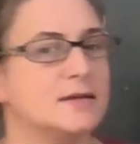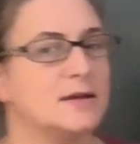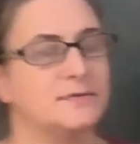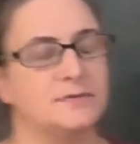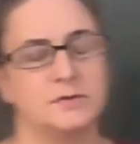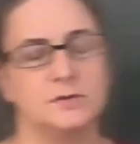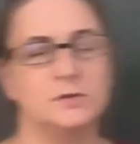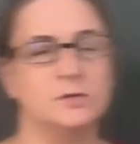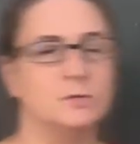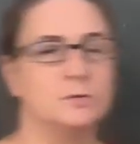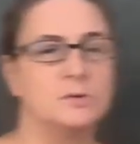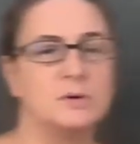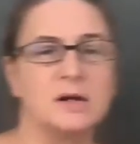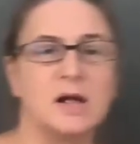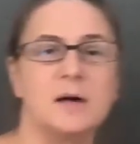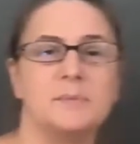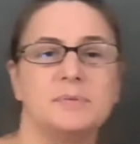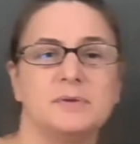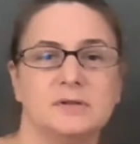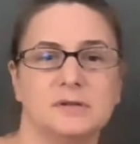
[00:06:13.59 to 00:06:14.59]
I have to do a
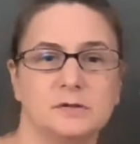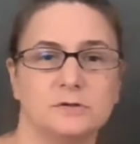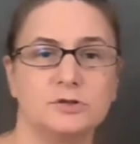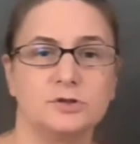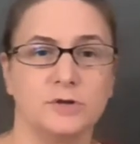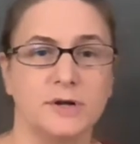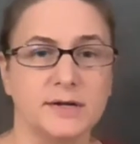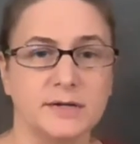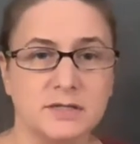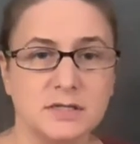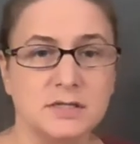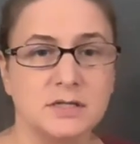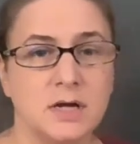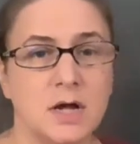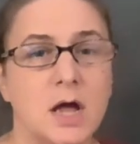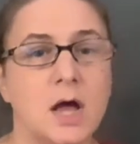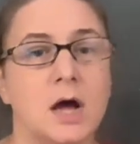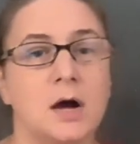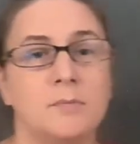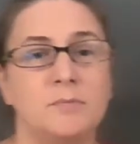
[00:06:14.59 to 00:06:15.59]
couple little tricks
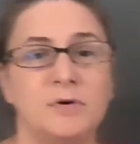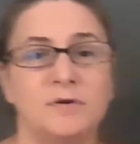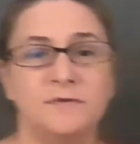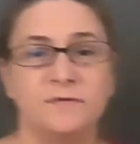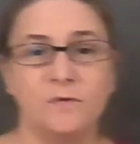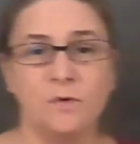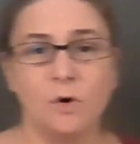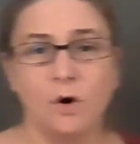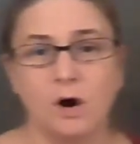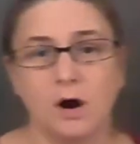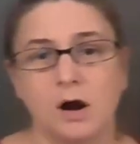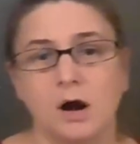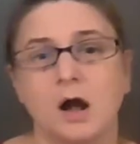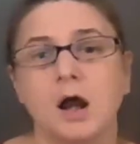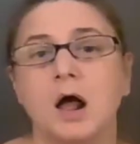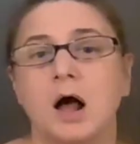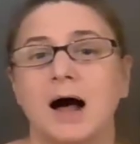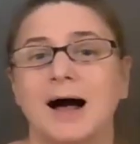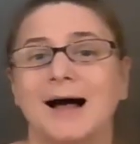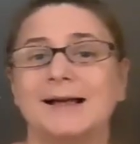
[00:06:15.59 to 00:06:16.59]

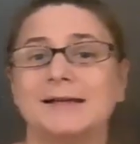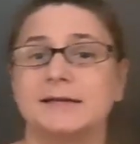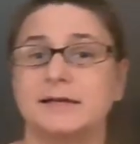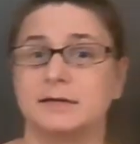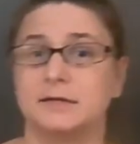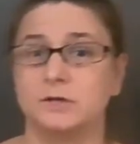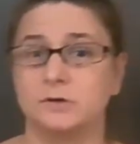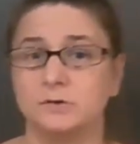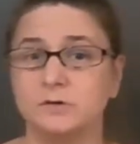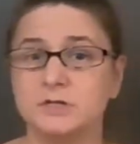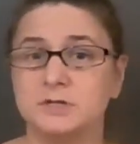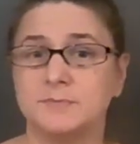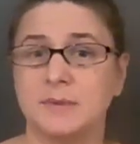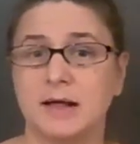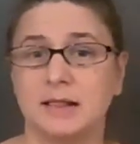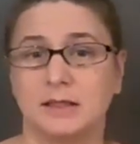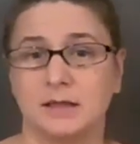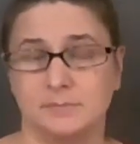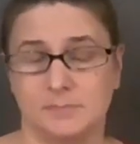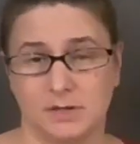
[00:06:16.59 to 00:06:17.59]
before I can use
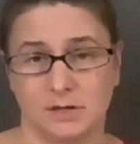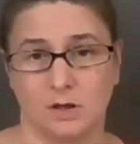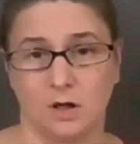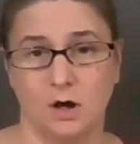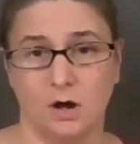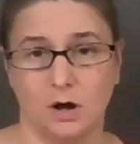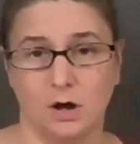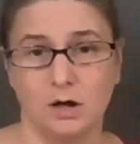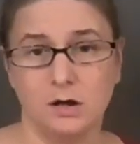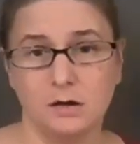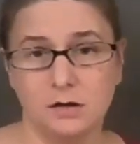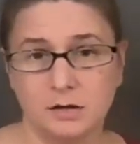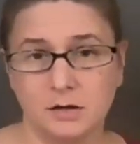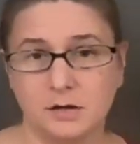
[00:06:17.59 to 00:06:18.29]
my limit law